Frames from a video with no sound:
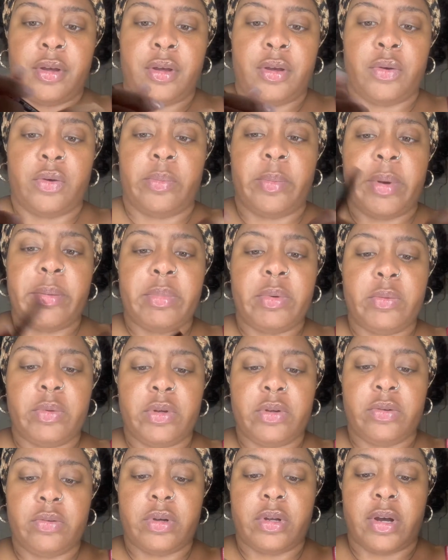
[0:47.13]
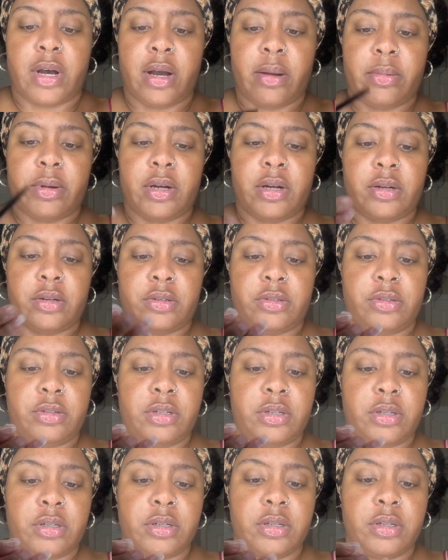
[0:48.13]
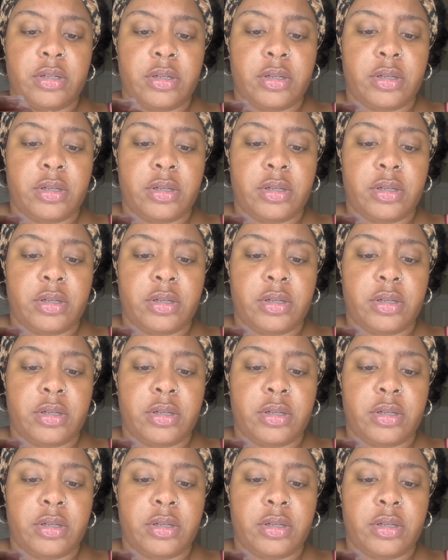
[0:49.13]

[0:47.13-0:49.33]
remember when you're doing your eyebrows, you need to